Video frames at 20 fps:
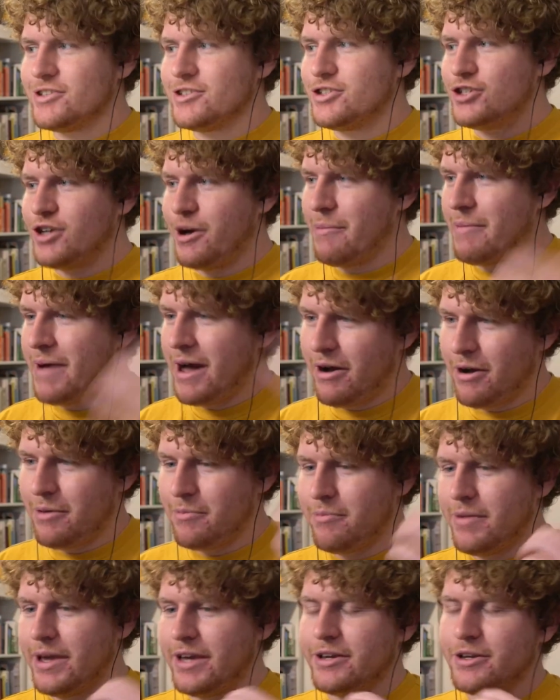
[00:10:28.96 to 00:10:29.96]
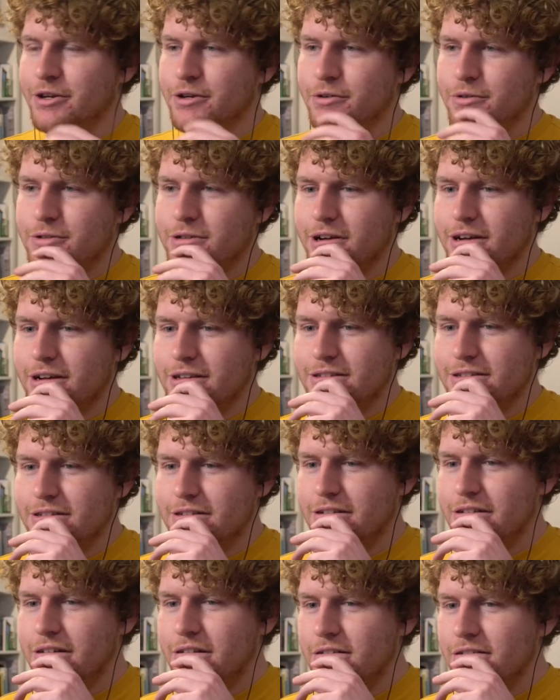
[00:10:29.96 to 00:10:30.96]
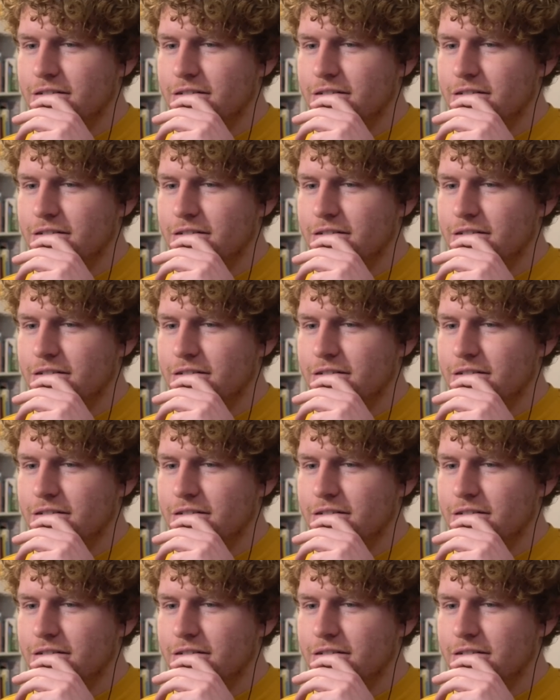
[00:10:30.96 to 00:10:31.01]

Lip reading: just jump out and make a new Titan.